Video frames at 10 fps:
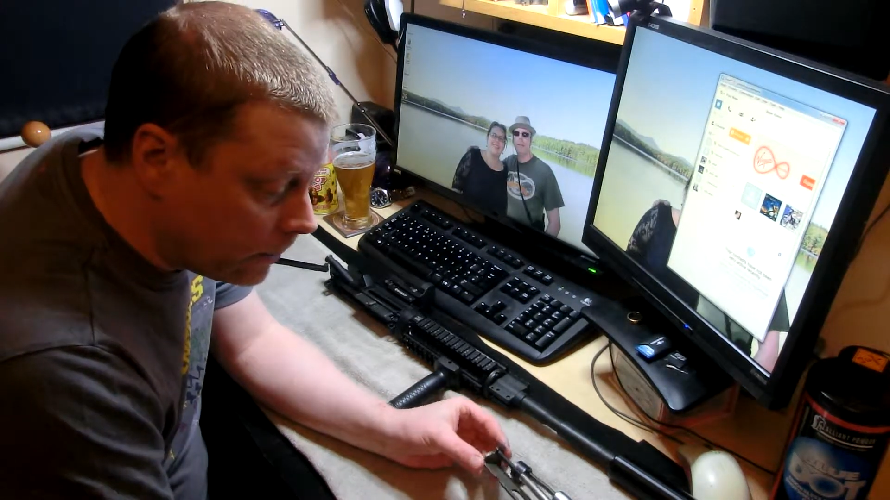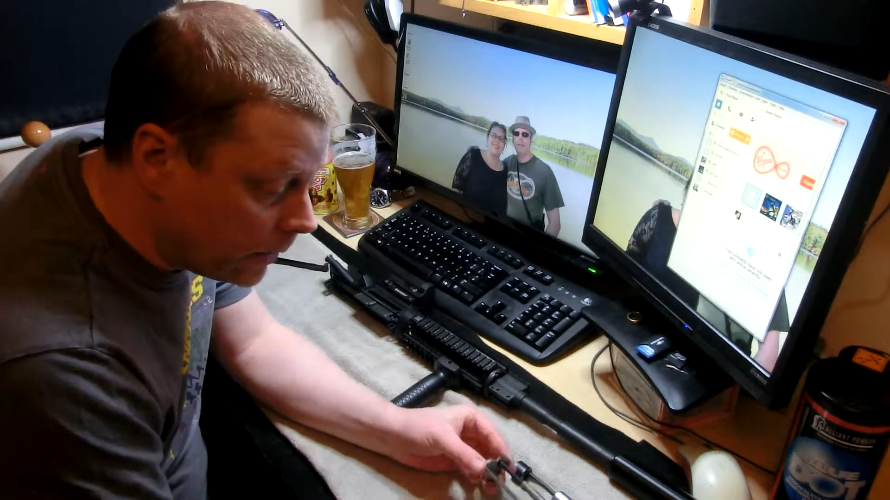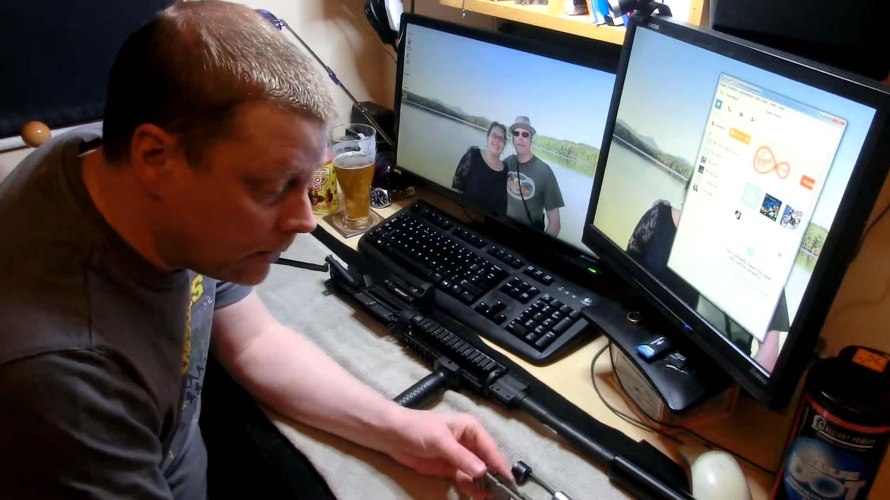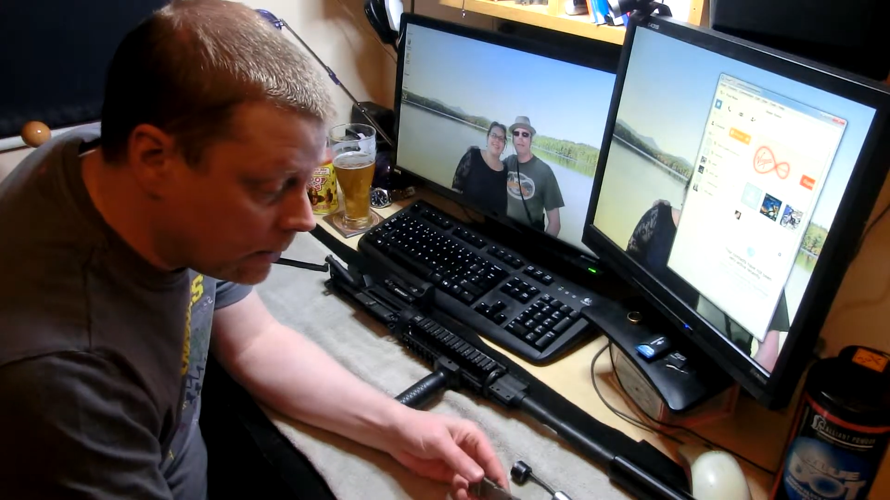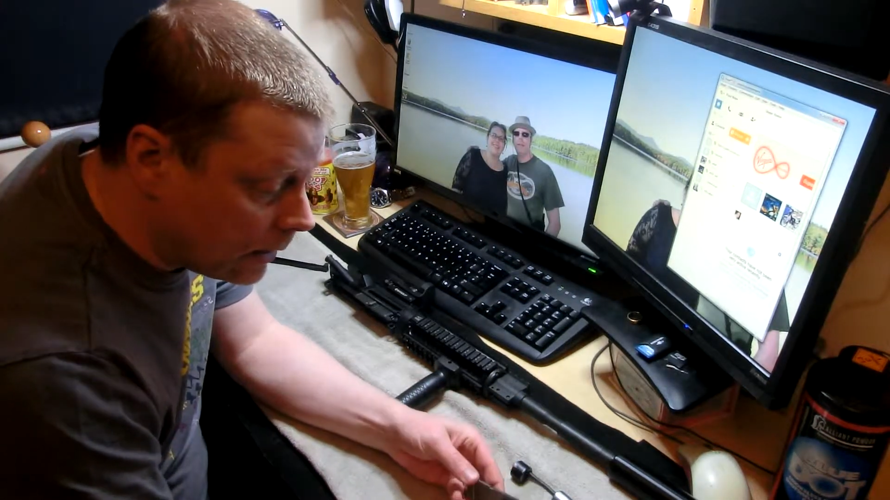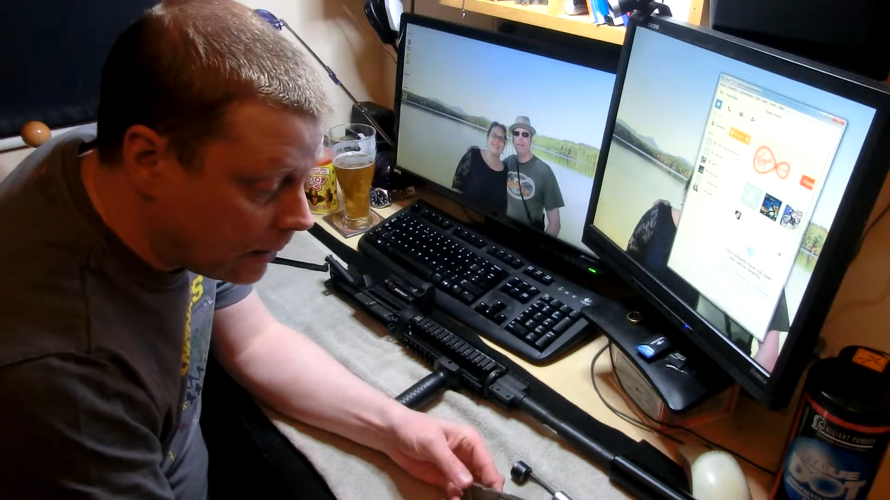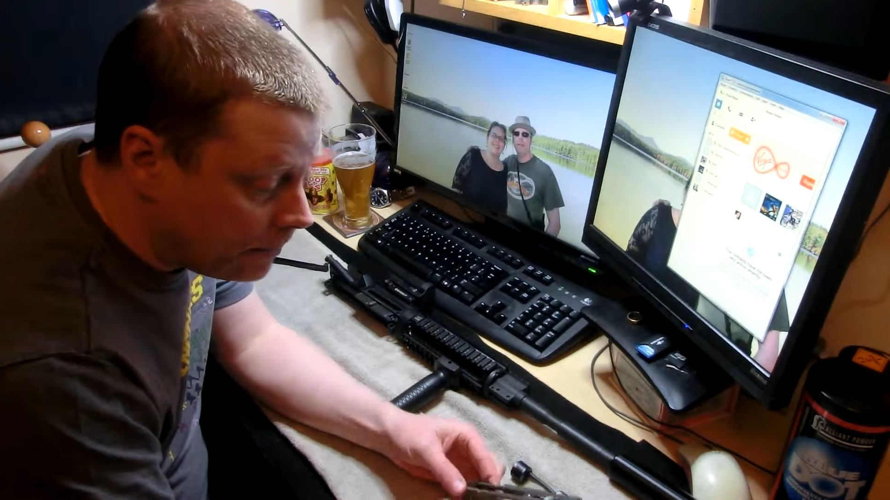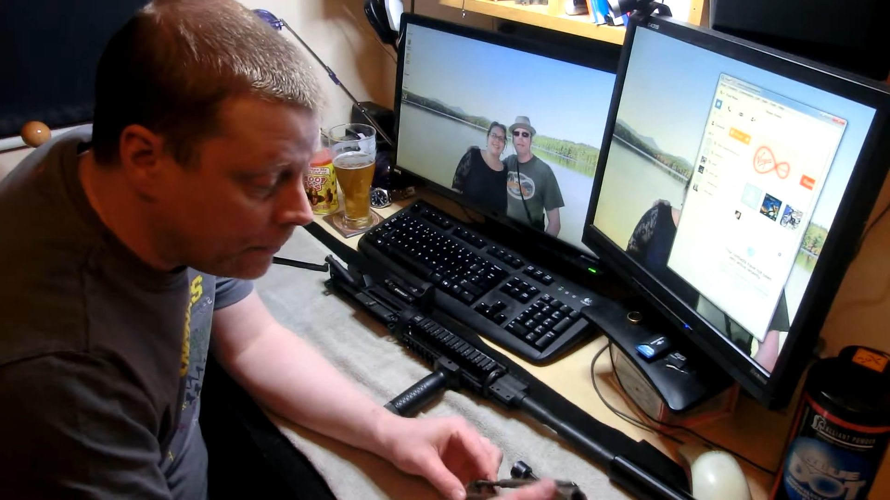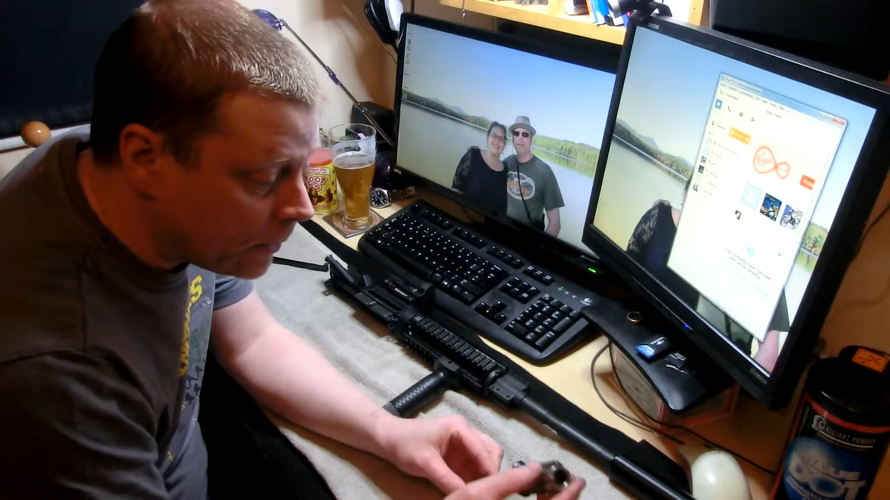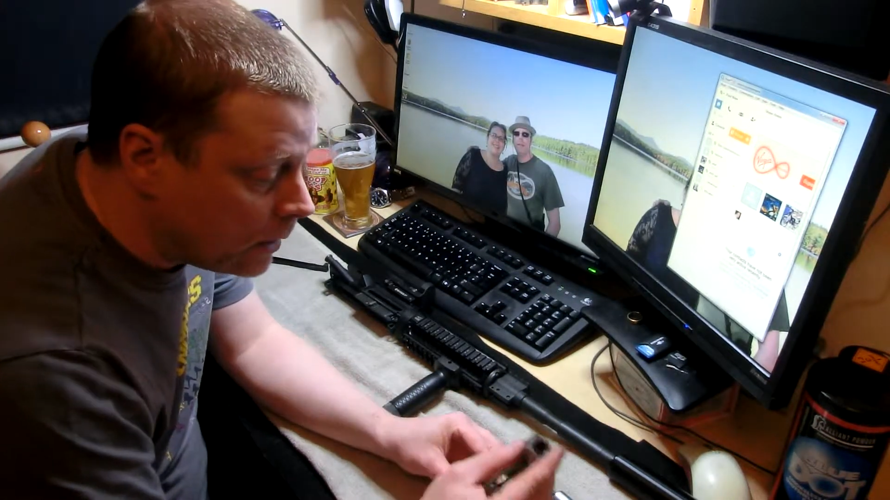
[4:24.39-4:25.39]
It's
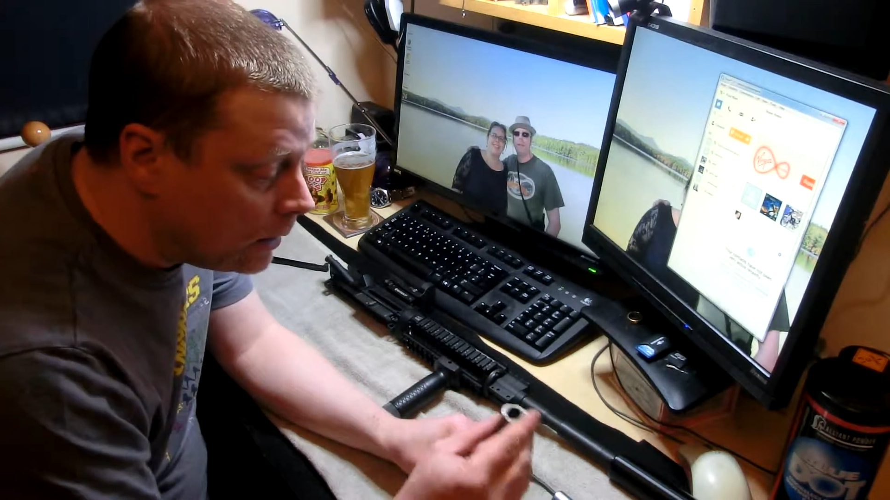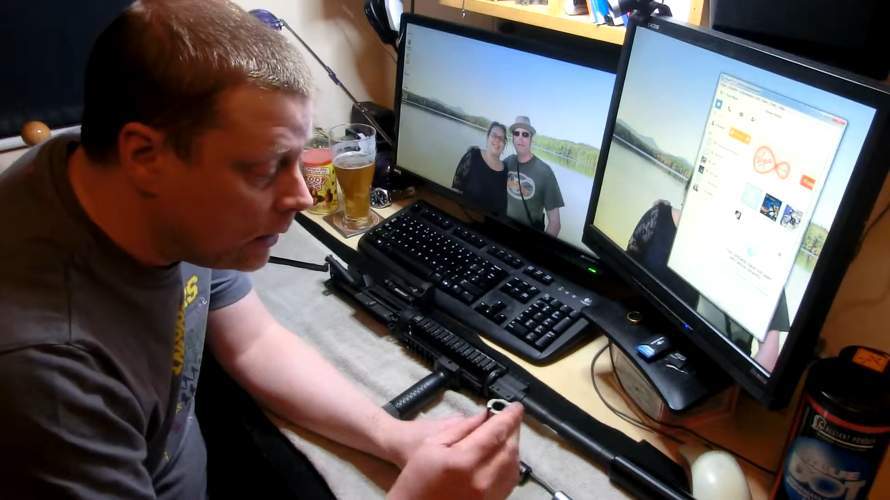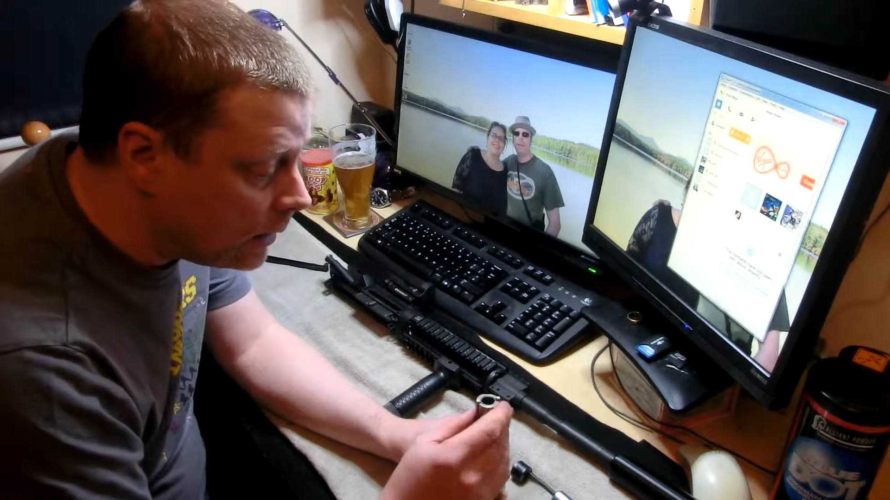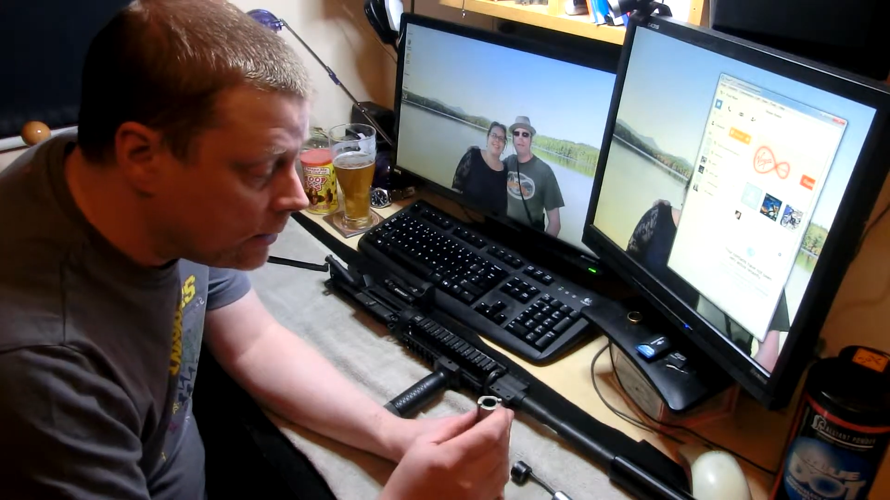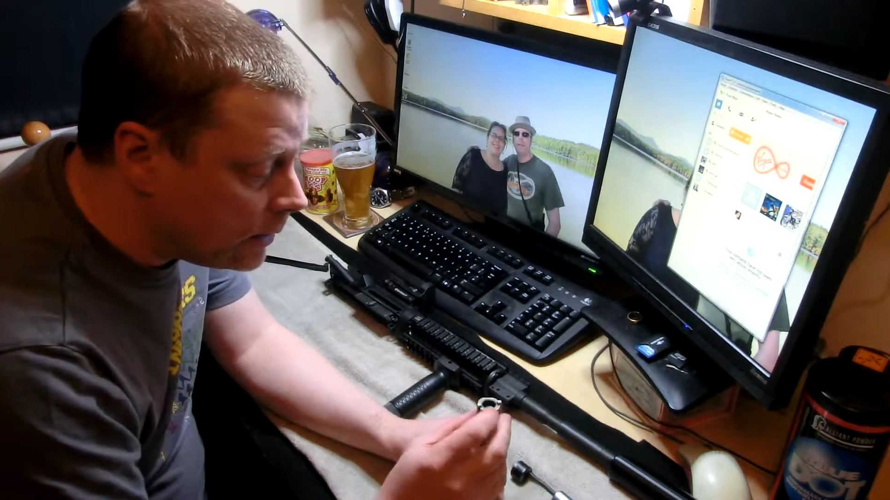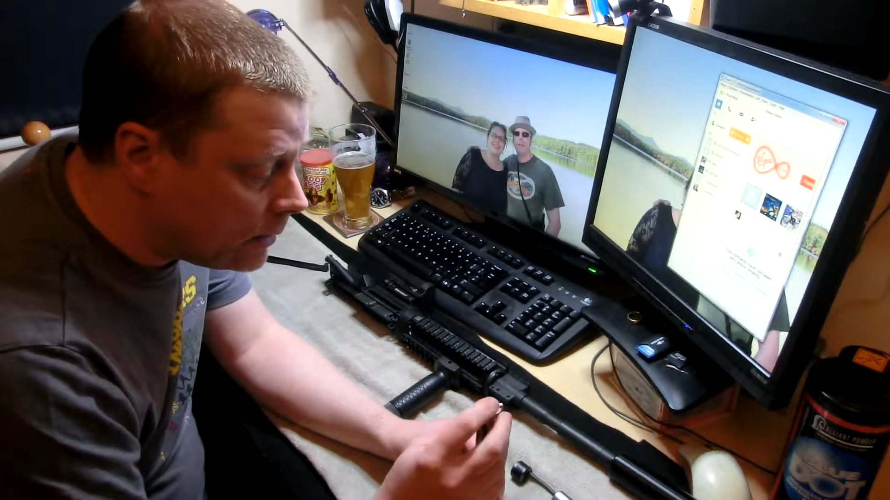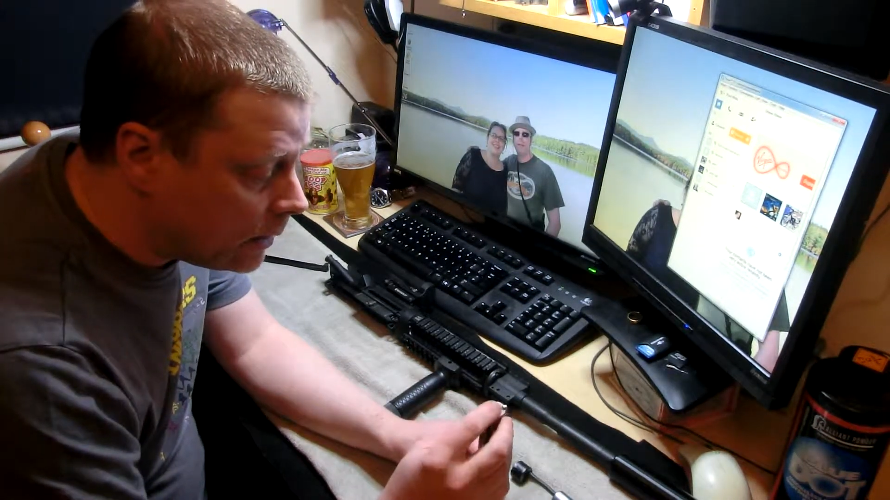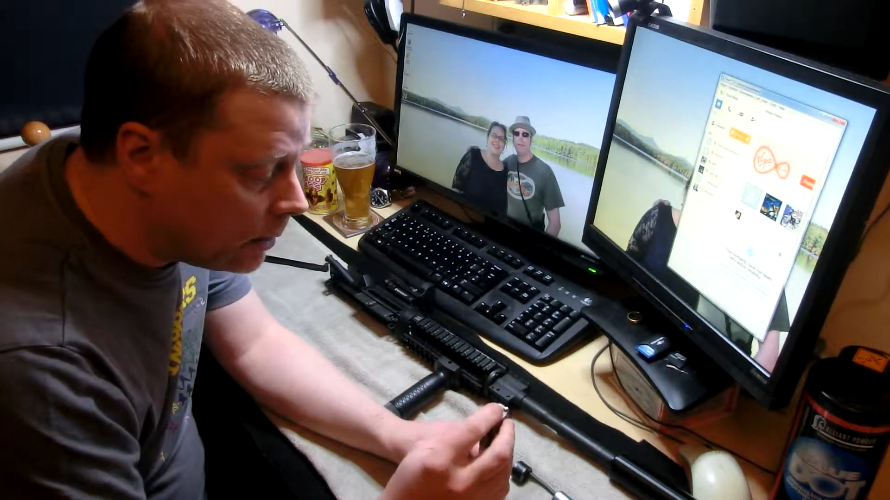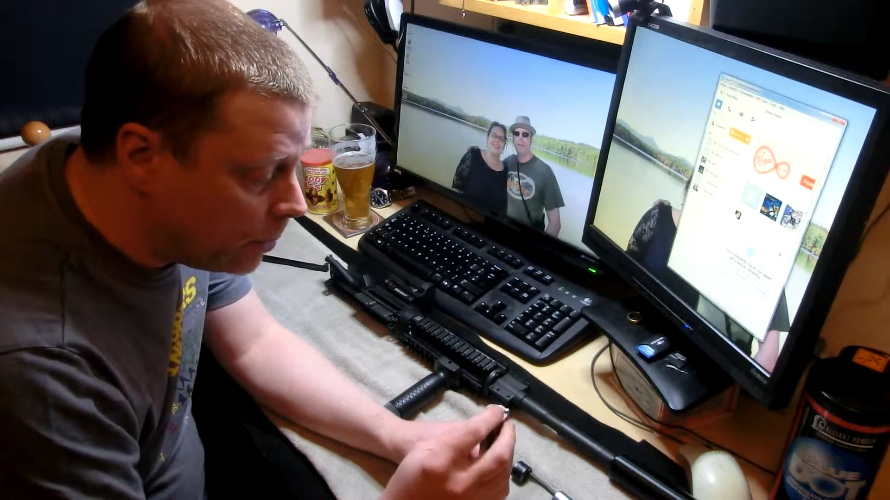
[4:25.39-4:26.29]
that's the entire